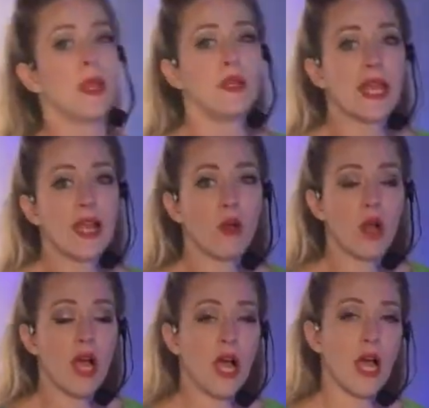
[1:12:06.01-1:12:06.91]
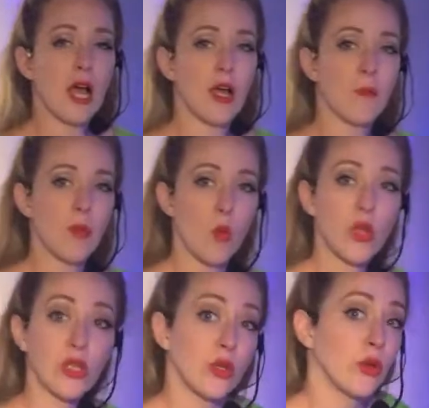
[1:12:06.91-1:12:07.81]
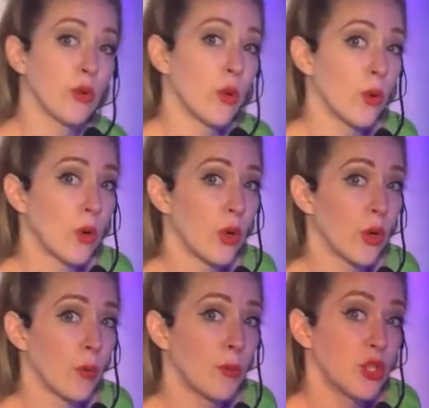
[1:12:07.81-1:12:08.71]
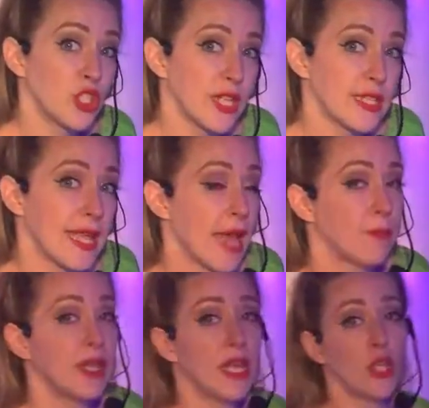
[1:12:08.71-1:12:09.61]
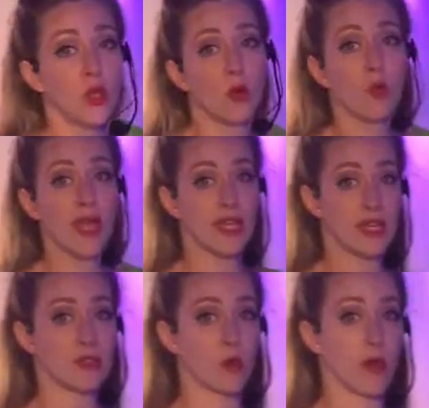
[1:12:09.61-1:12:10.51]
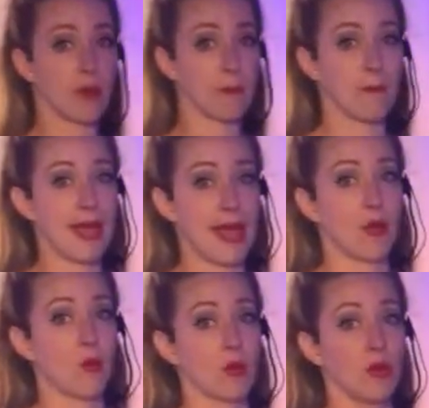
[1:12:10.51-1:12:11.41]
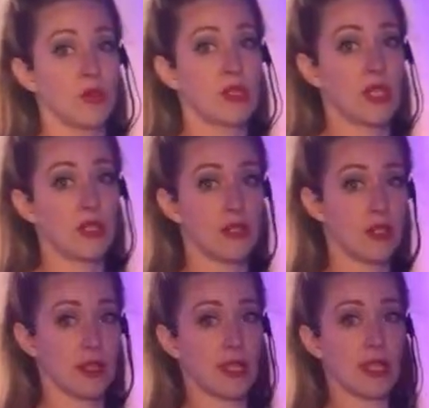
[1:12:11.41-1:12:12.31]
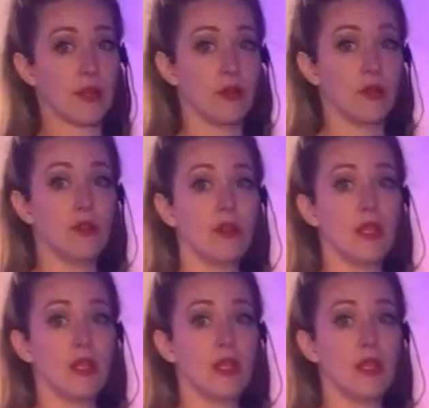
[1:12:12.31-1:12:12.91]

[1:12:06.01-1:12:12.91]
Now, when your pushing is happening, your weight is going backwards into the heel.